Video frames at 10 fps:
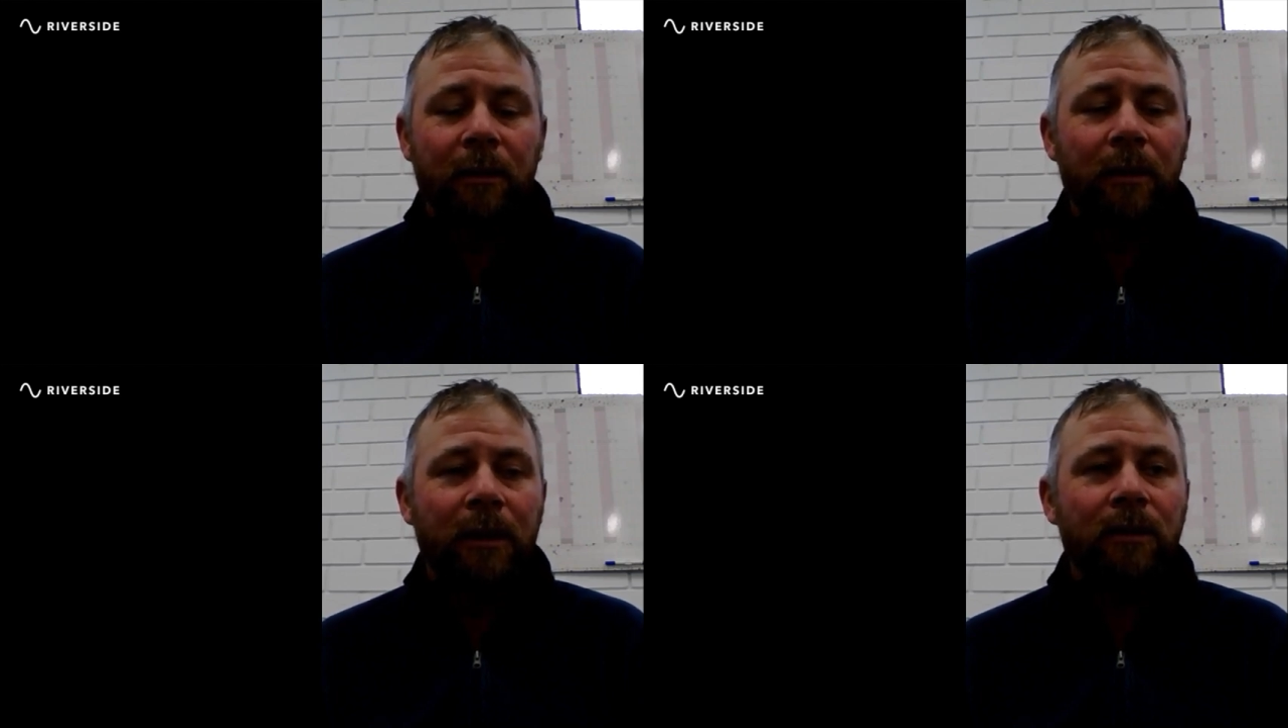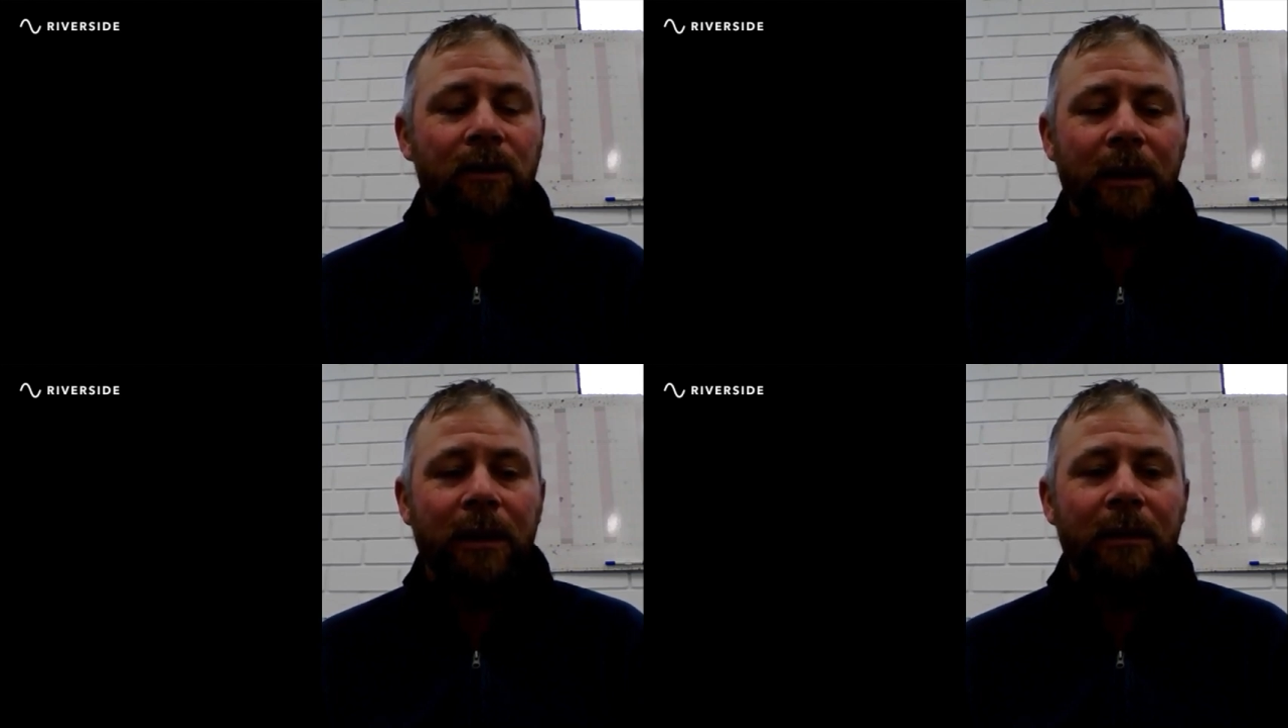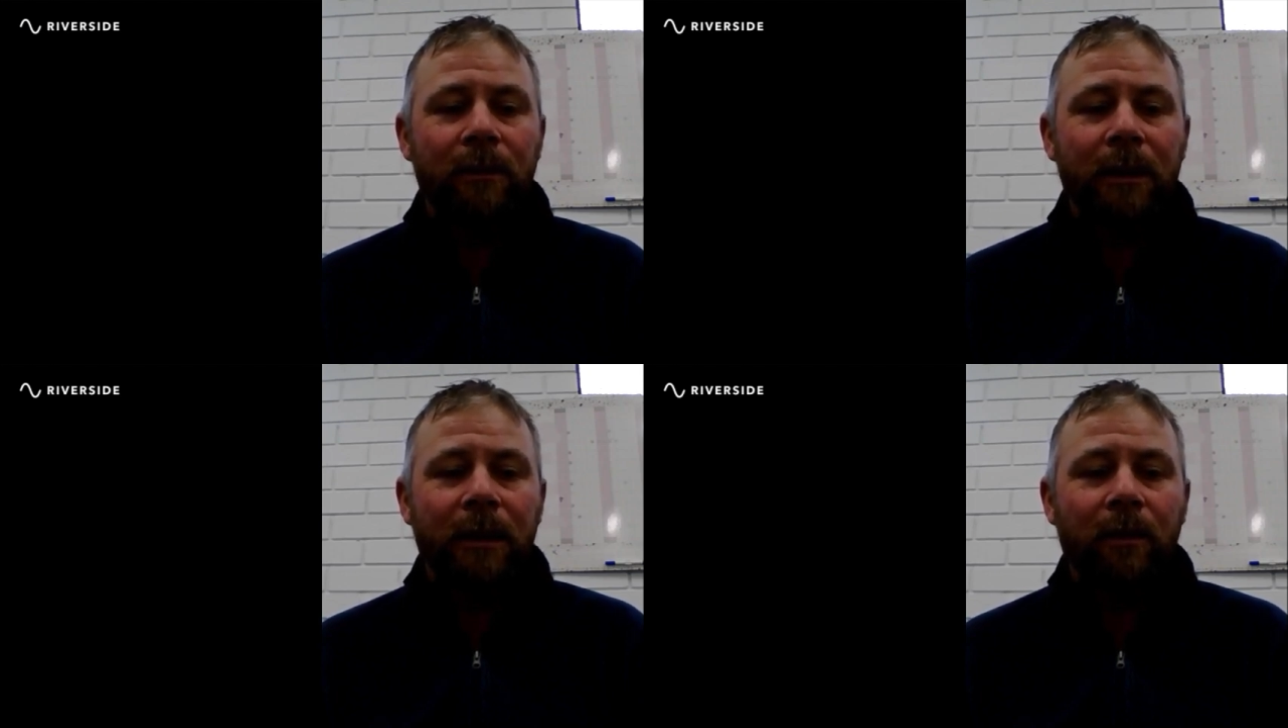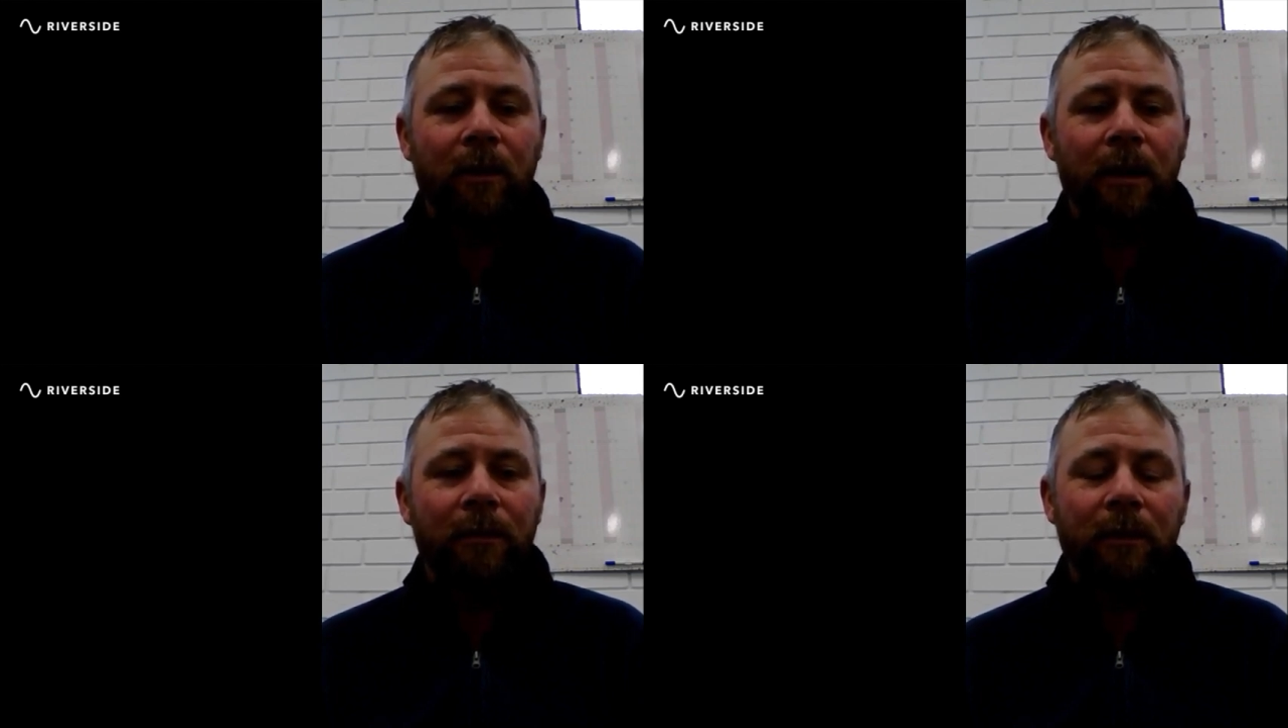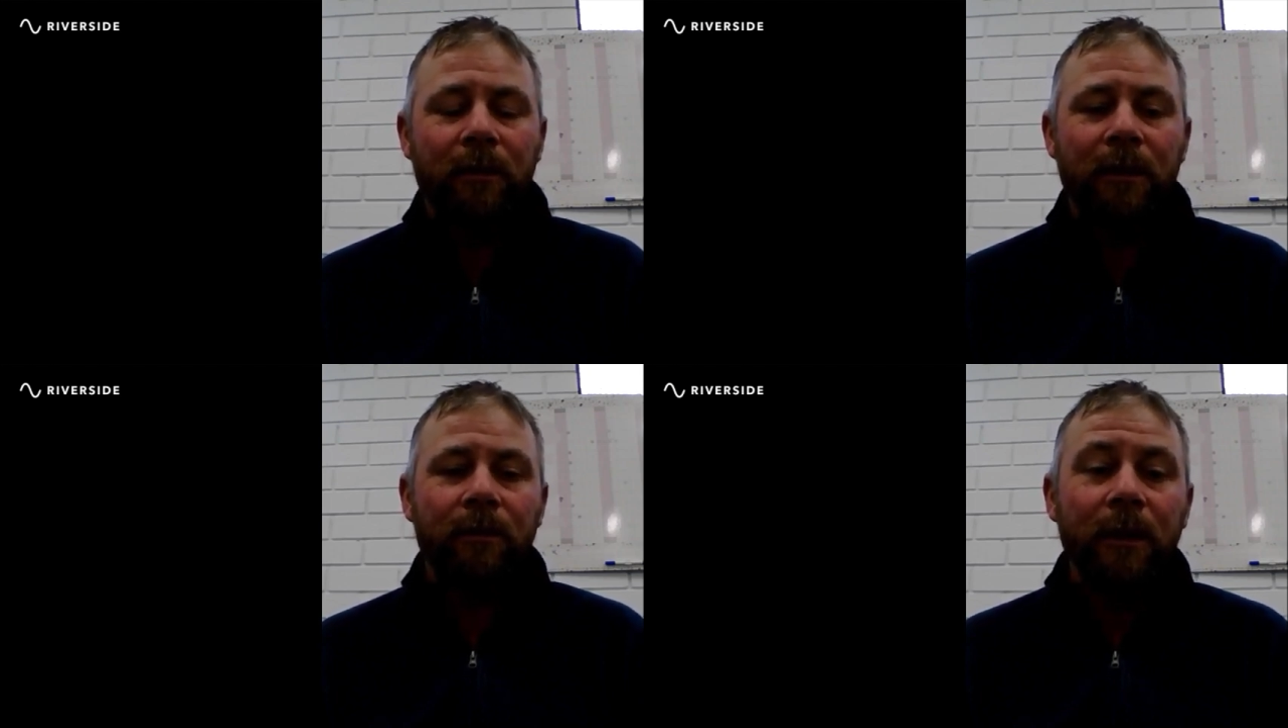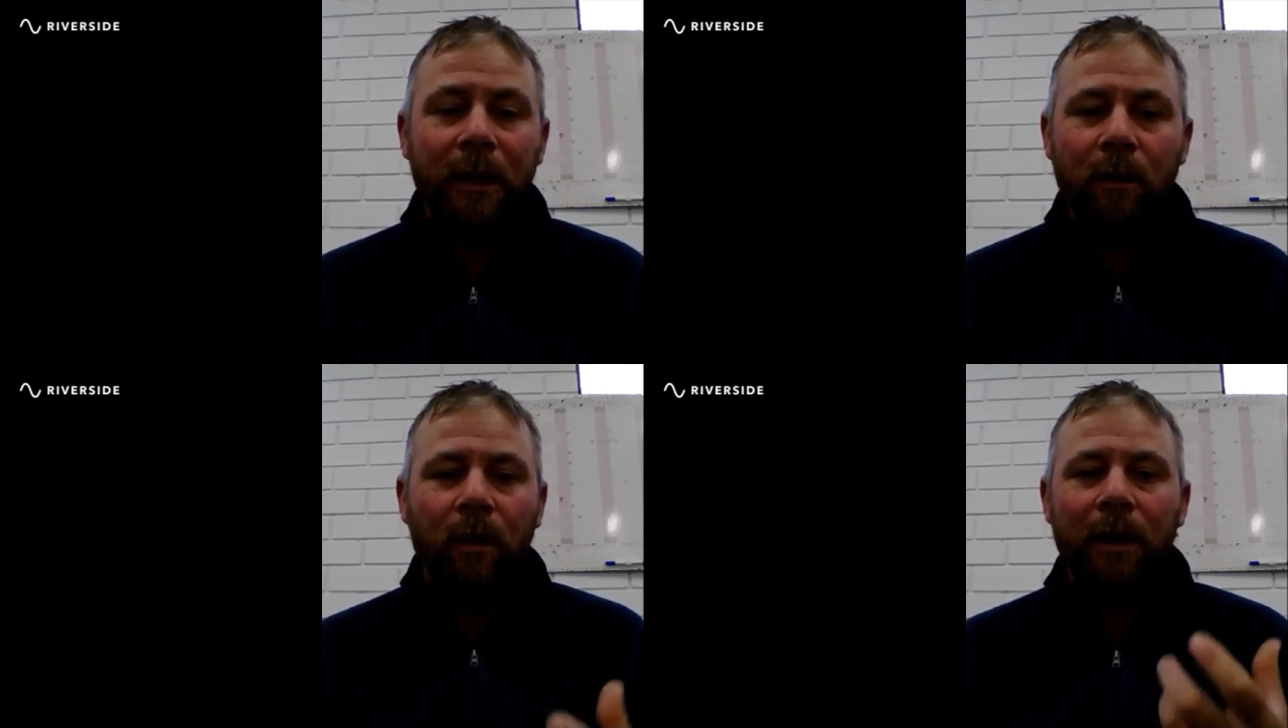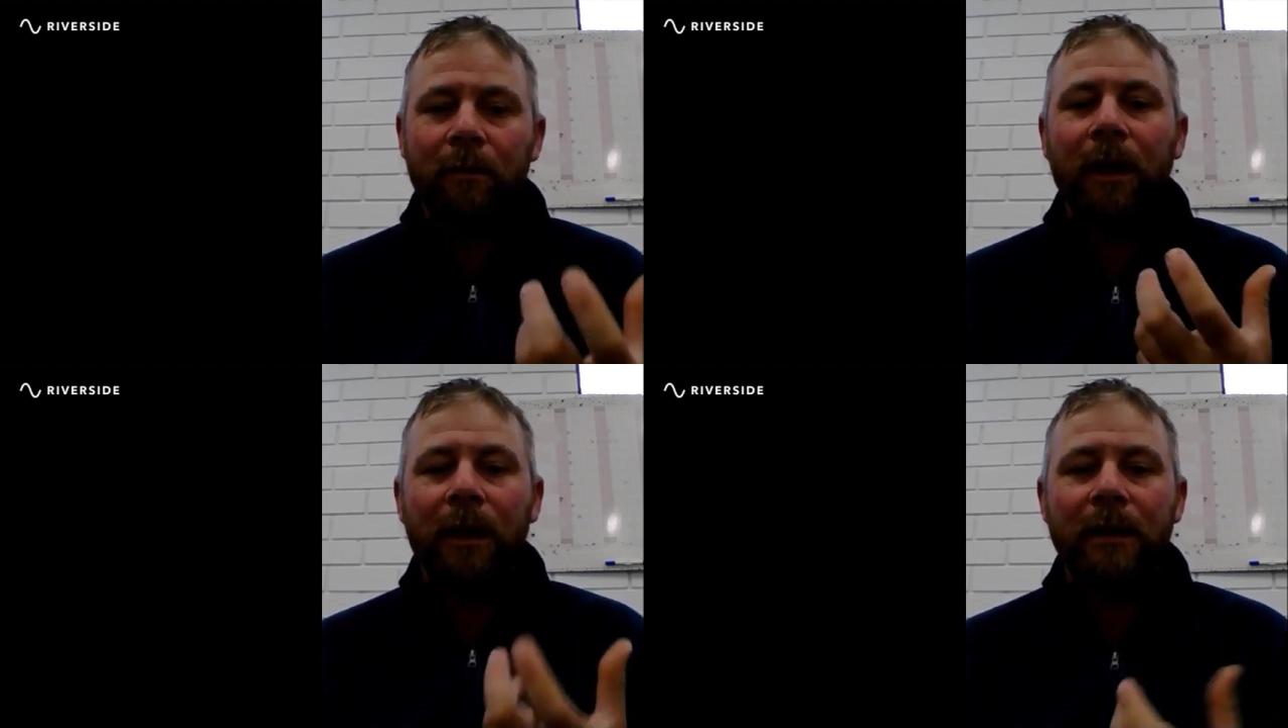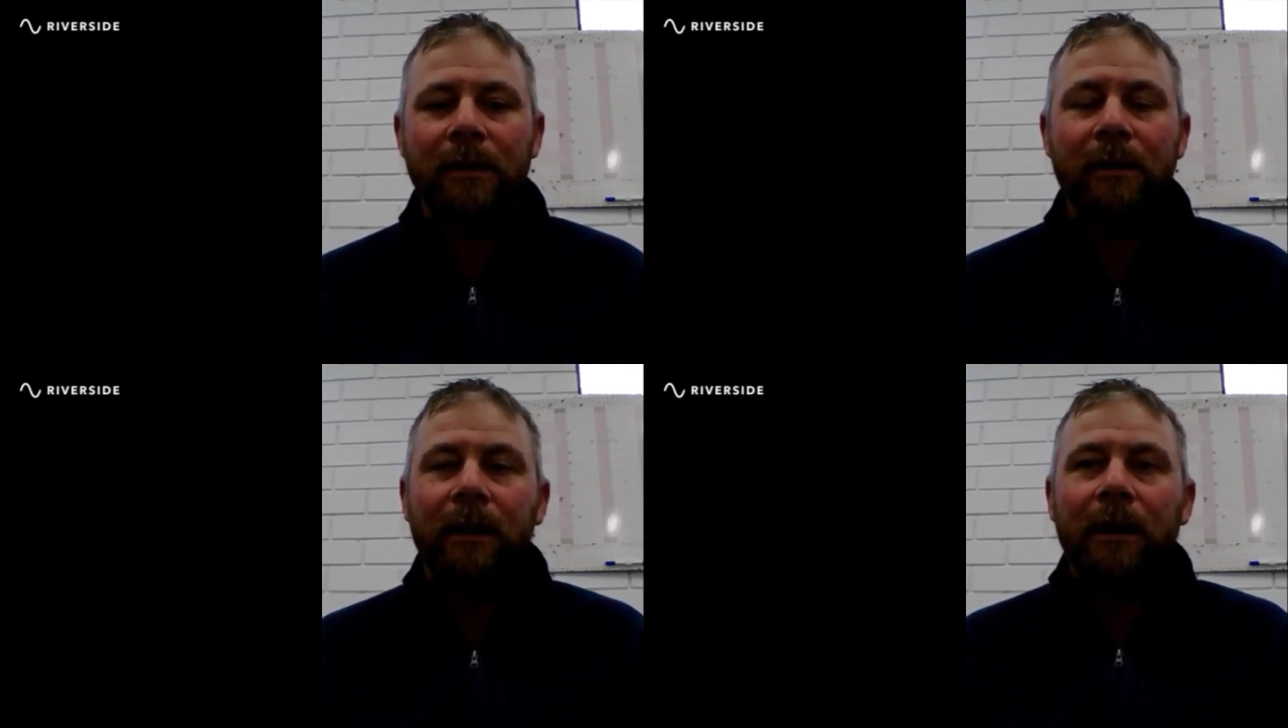when you're standing really quiet, if you're in a really quiet place